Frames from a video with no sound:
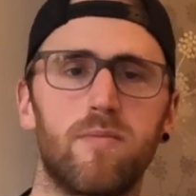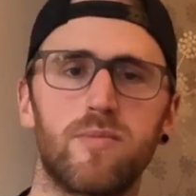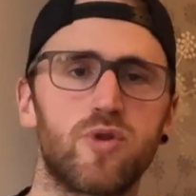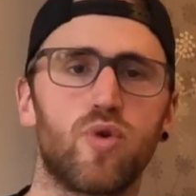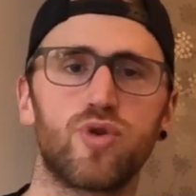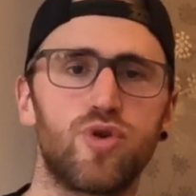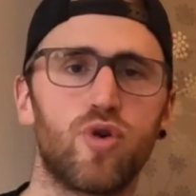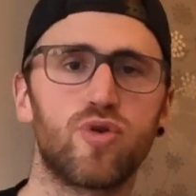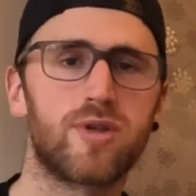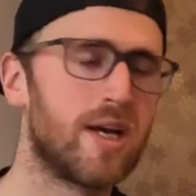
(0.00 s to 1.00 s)
source
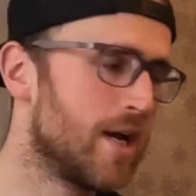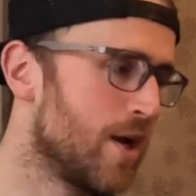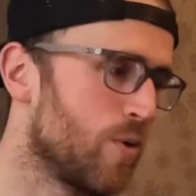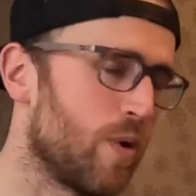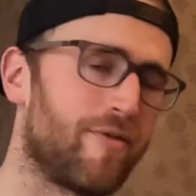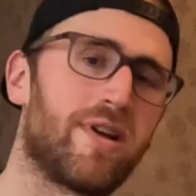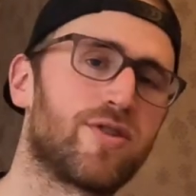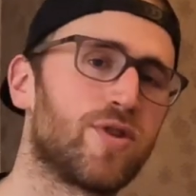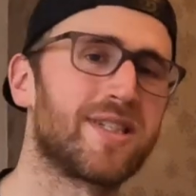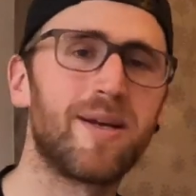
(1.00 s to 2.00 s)
yours, whether it's
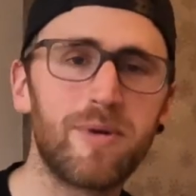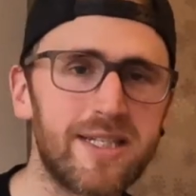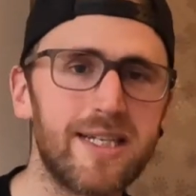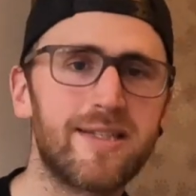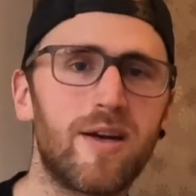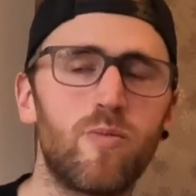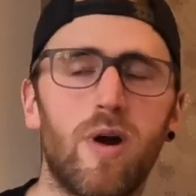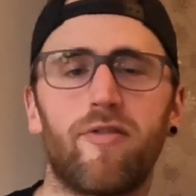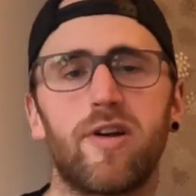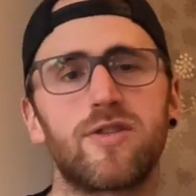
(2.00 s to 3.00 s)
on a similar system,
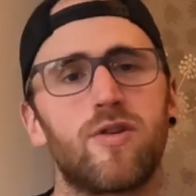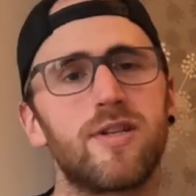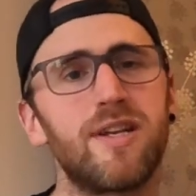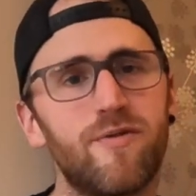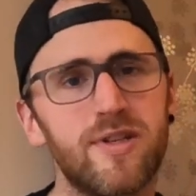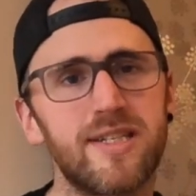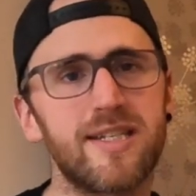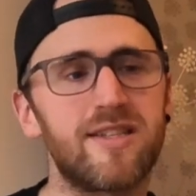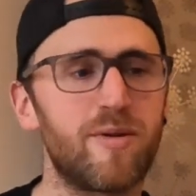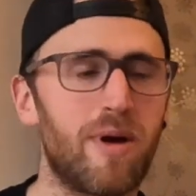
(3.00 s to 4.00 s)
whether it's on a different
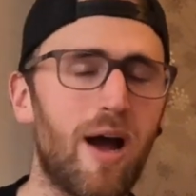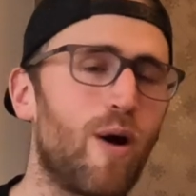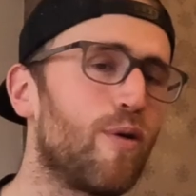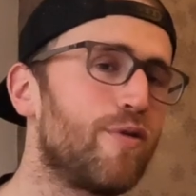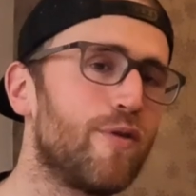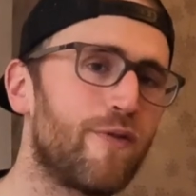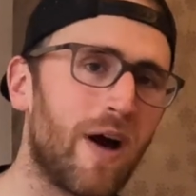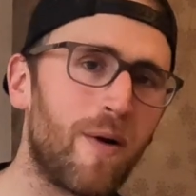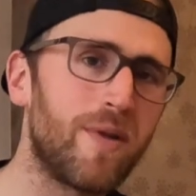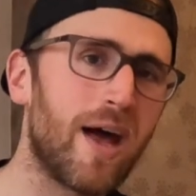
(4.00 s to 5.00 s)
system. How have you
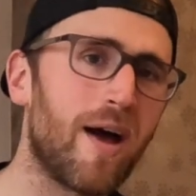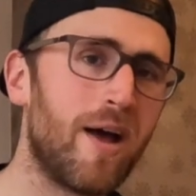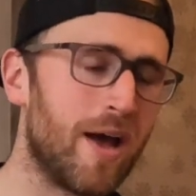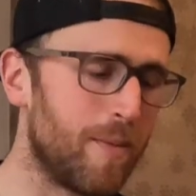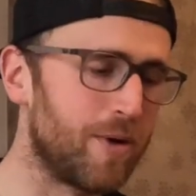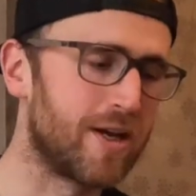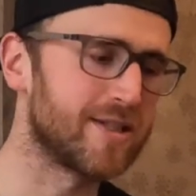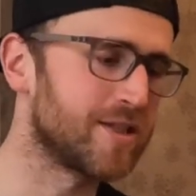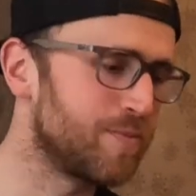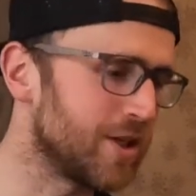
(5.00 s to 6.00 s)
found that?
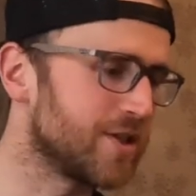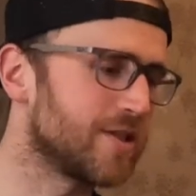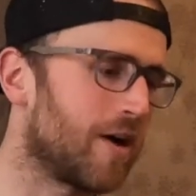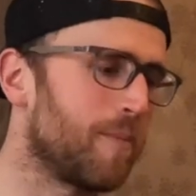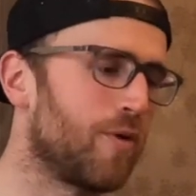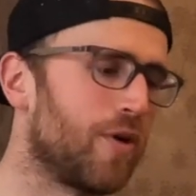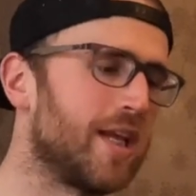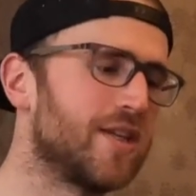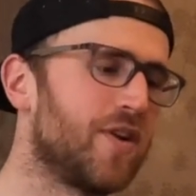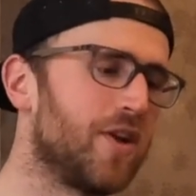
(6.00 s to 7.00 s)
Because as much as I'm putting
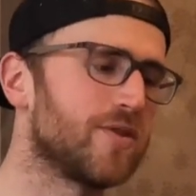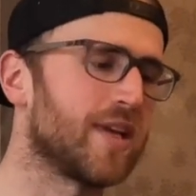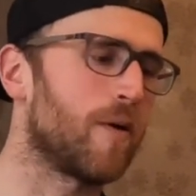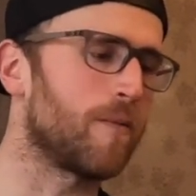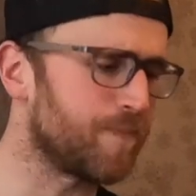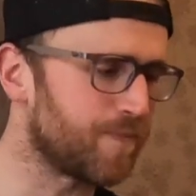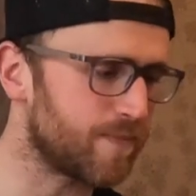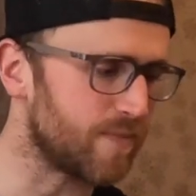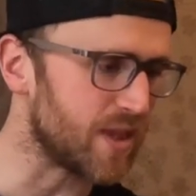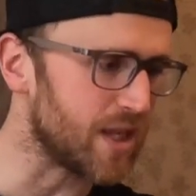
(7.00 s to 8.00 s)
these videos out,
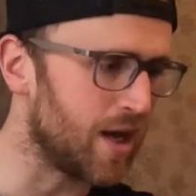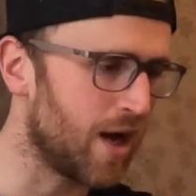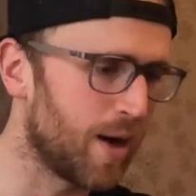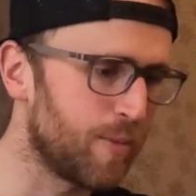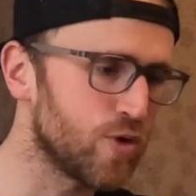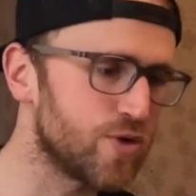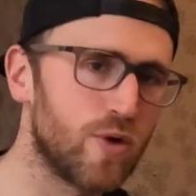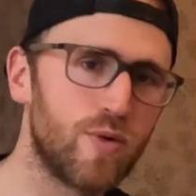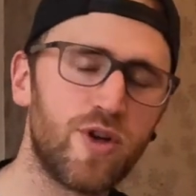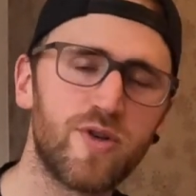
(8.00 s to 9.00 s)
I'm
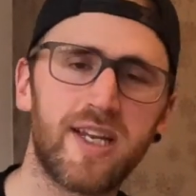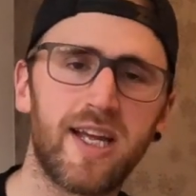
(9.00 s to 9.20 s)
also using